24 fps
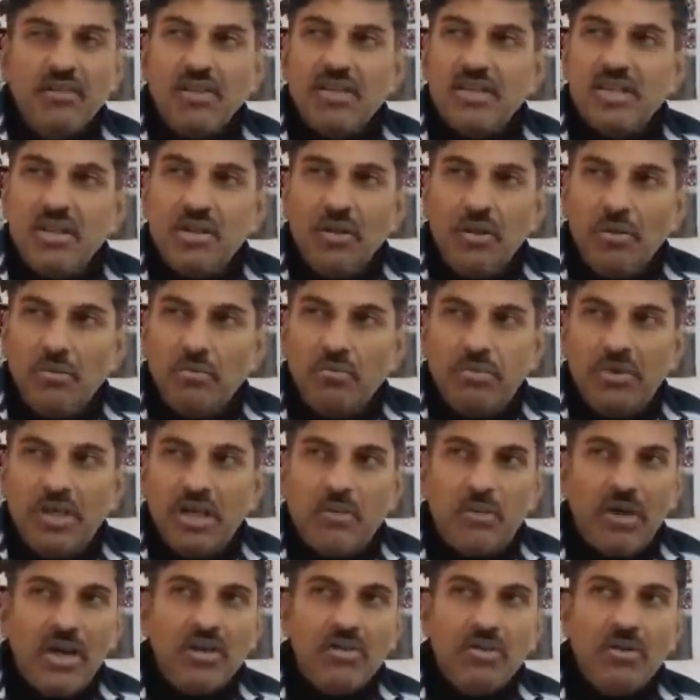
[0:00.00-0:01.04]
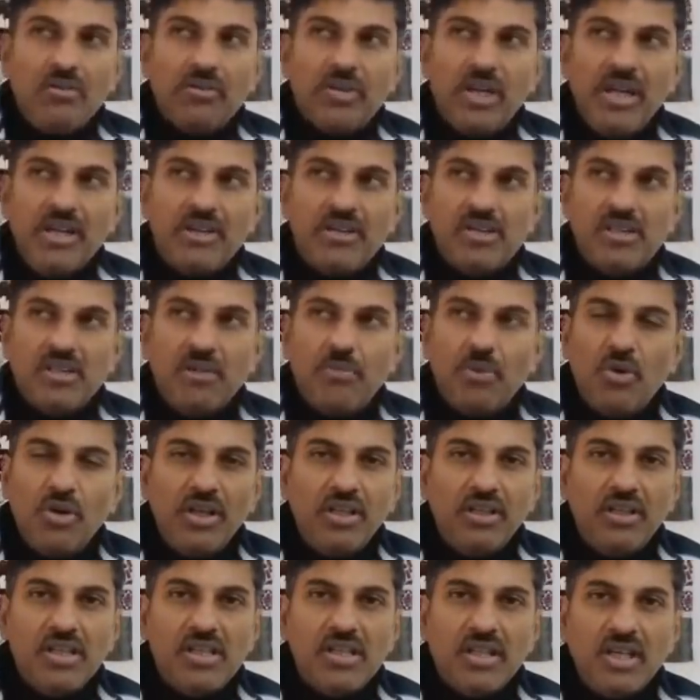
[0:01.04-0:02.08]
They will say, no, am I doing right
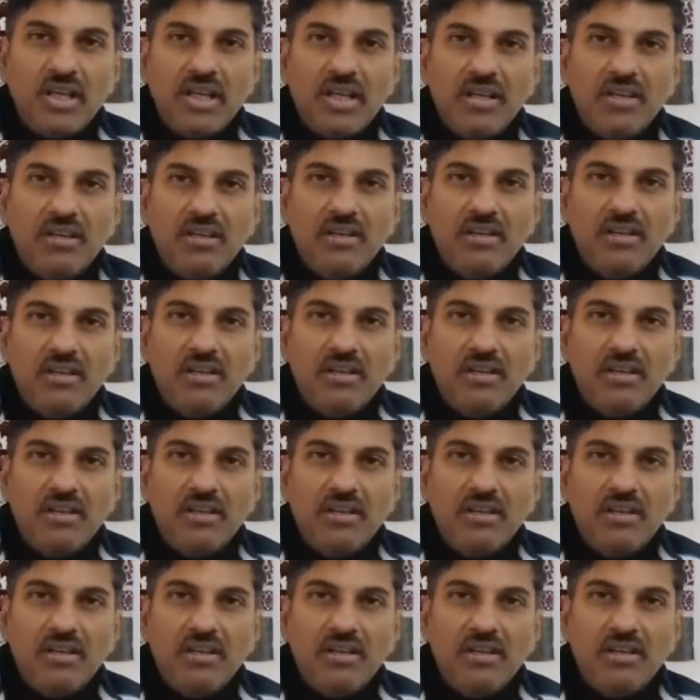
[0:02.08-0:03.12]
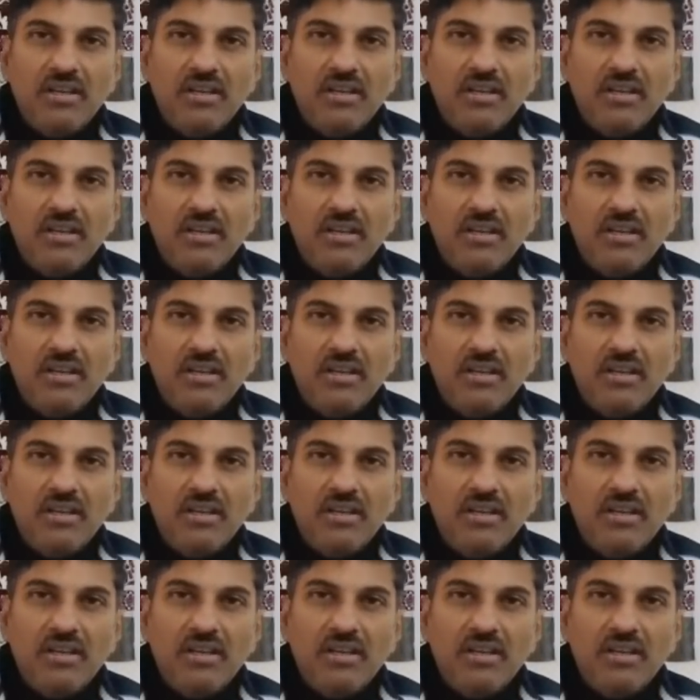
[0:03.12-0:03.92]
supporting this guy?